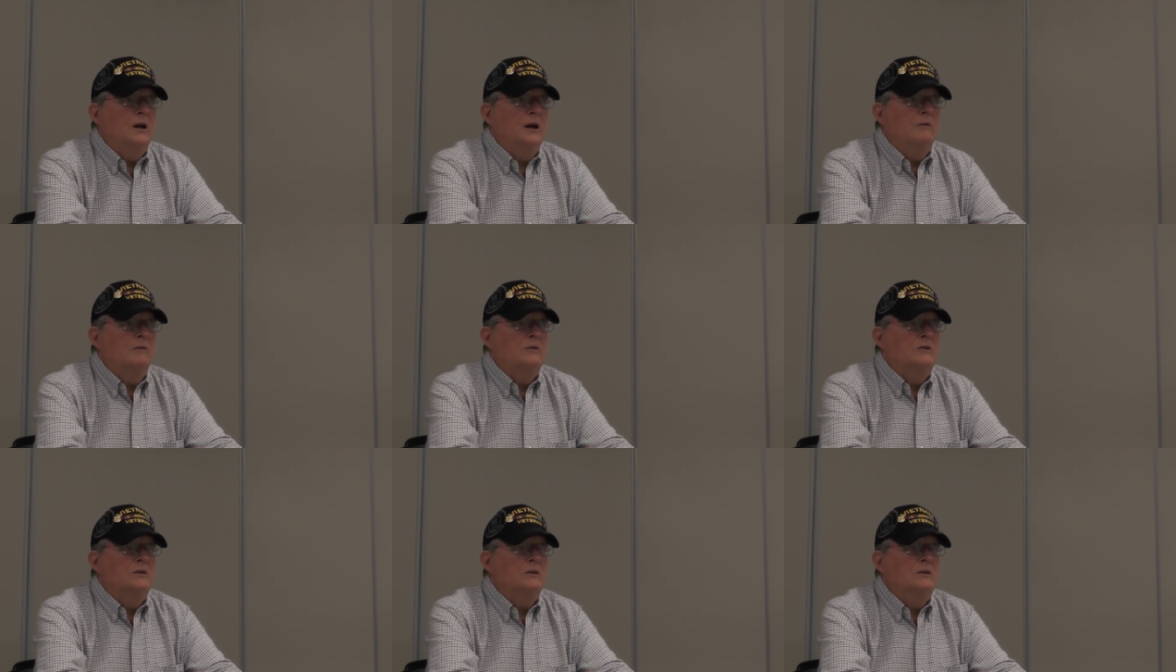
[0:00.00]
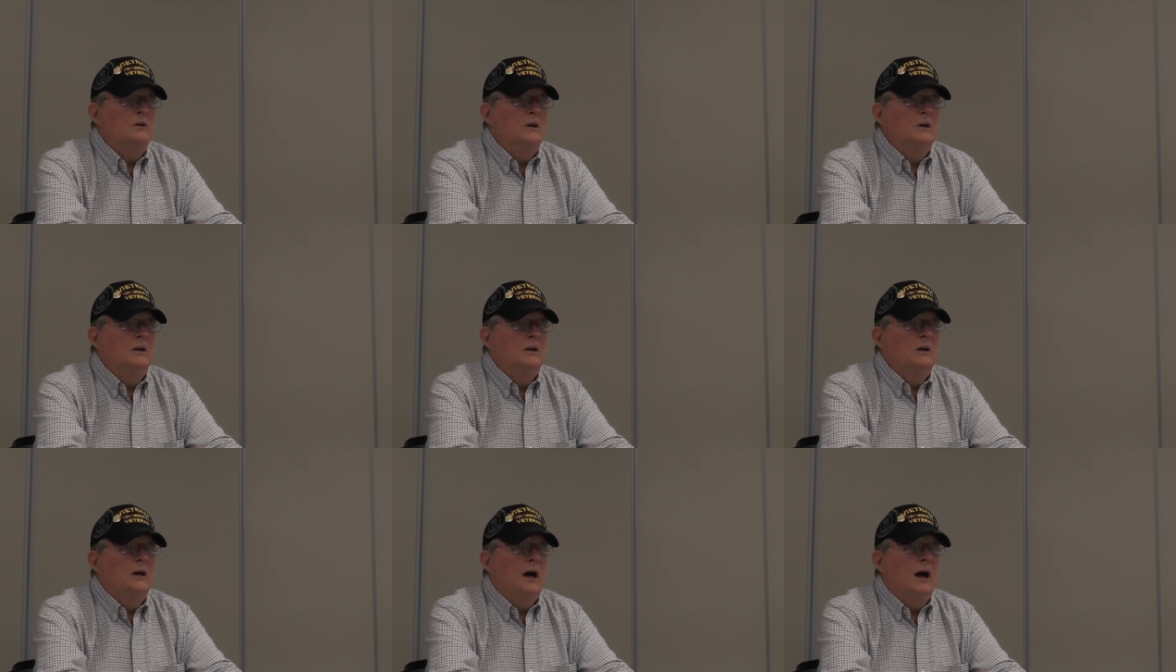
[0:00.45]
I was
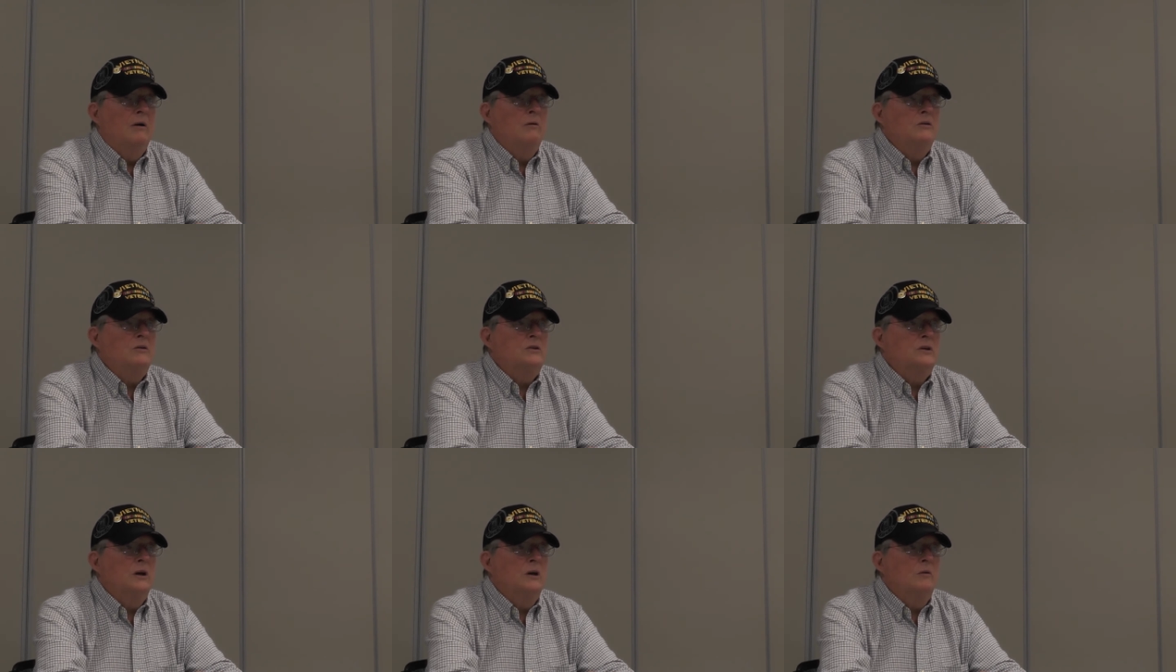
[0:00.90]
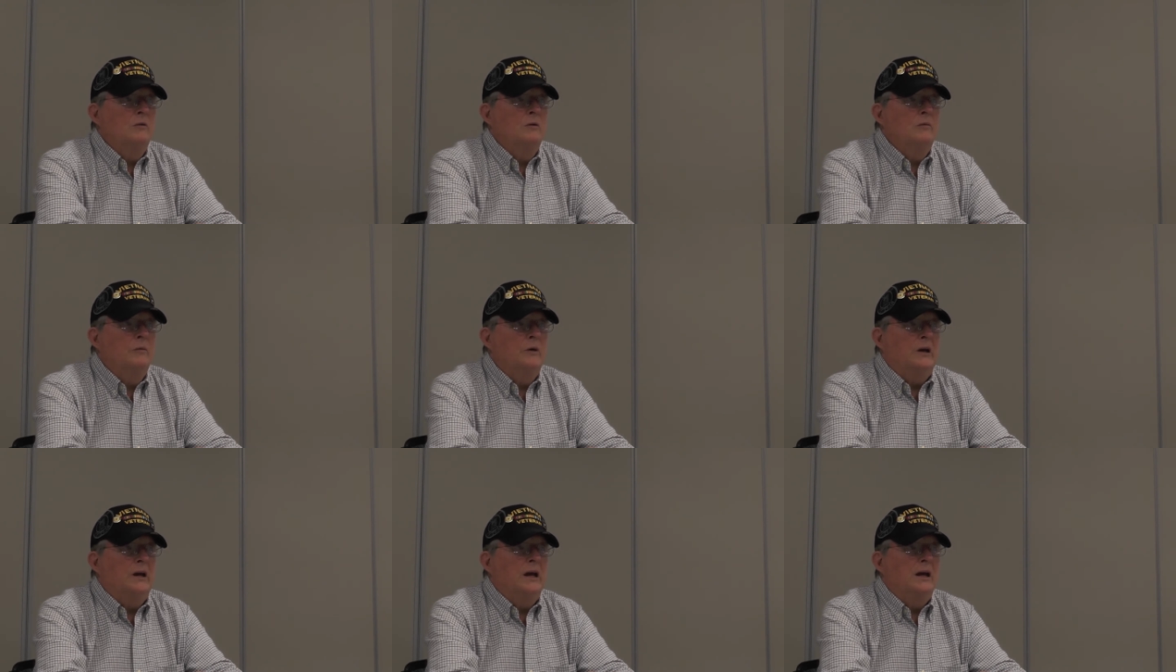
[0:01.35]
there
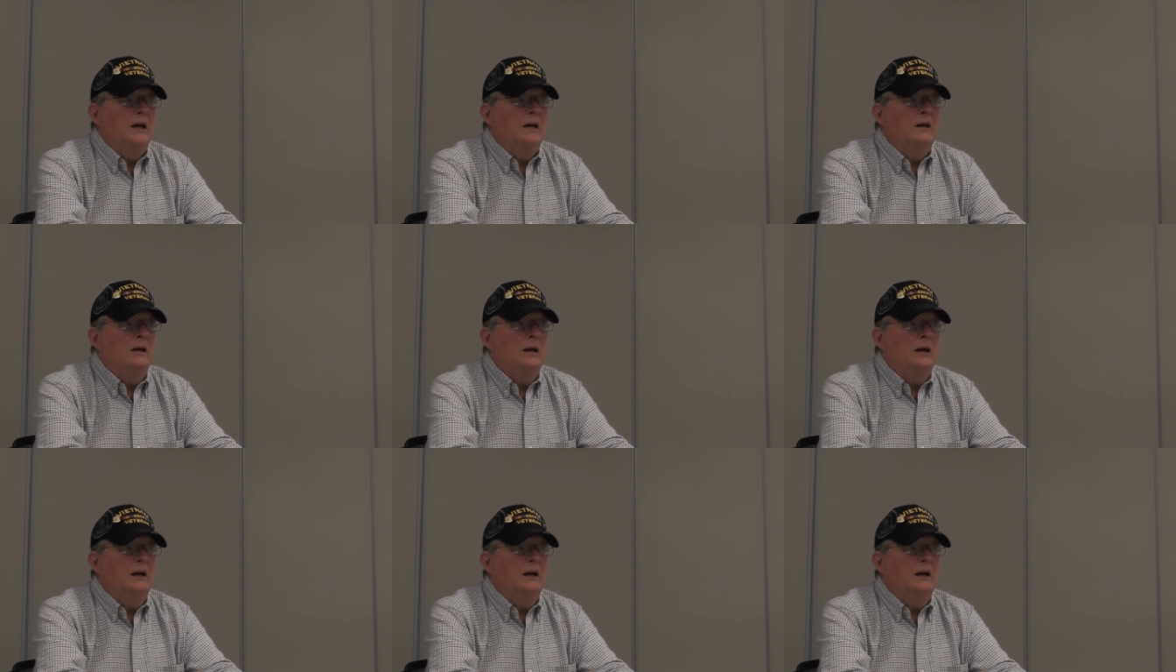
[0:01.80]
when McCain